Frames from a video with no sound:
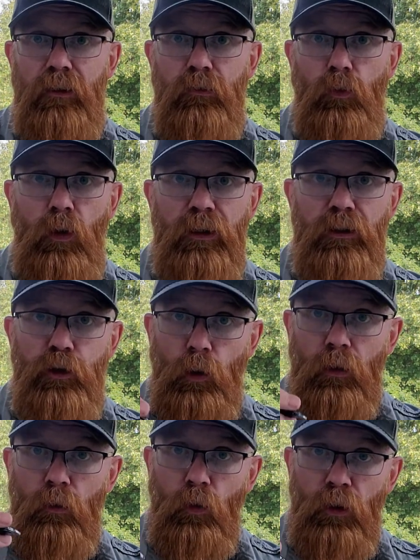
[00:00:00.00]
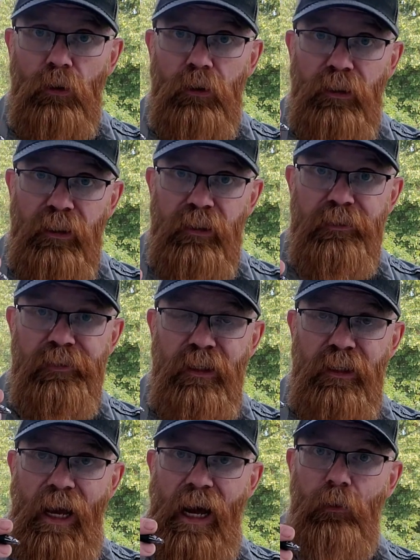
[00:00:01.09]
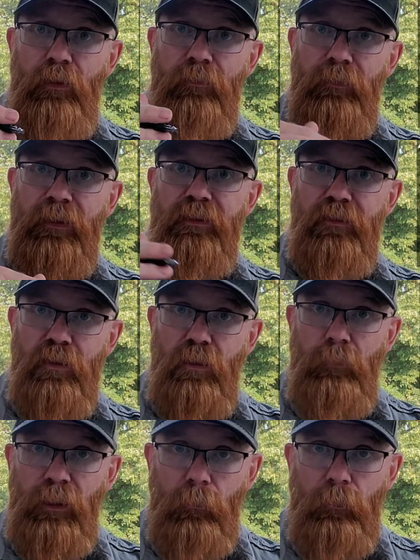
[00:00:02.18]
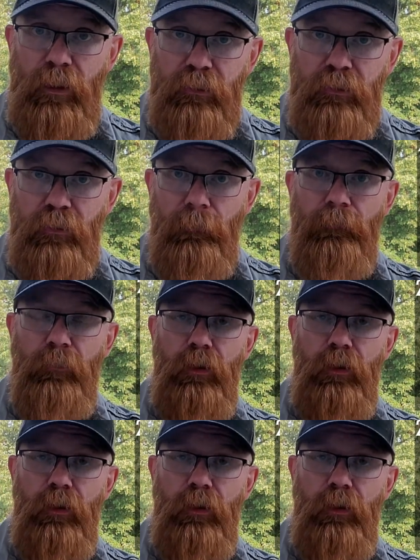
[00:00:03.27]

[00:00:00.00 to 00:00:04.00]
what your work is and how it fits into the bigger picture?